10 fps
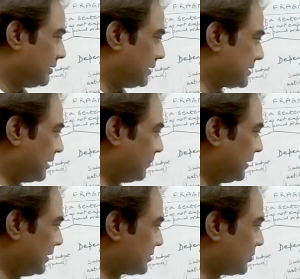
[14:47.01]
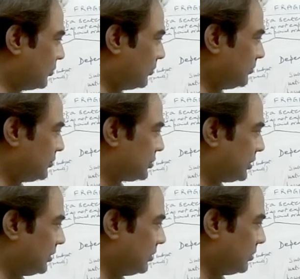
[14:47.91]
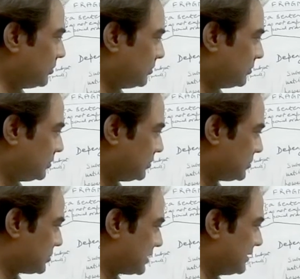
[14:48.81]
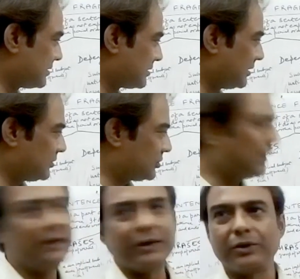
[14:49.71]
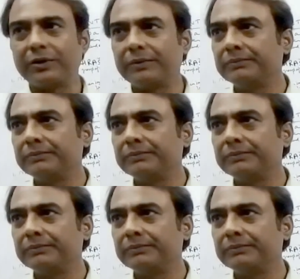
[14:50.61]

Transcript: The example is whom she knew since her childhood.